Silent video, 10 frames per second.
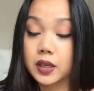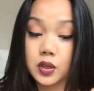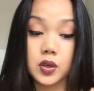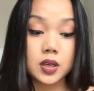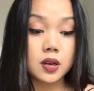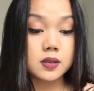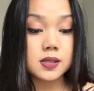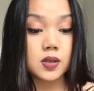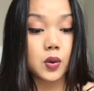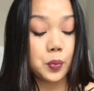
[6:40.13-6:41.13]
you can
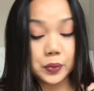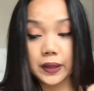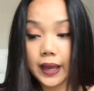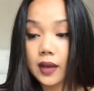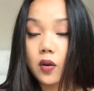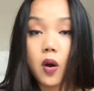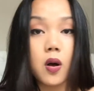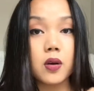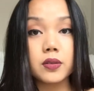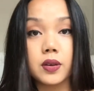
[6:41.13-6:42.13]
also plan
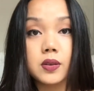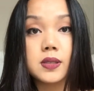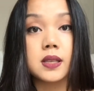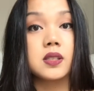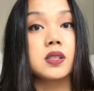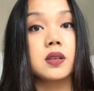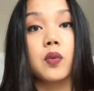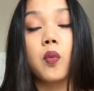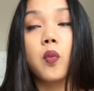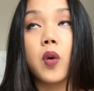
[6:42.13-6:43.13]
all those into
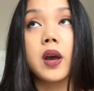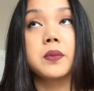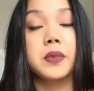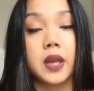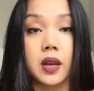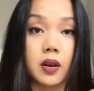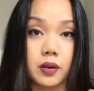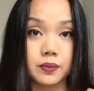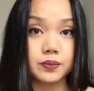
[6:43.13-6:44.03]
one planner.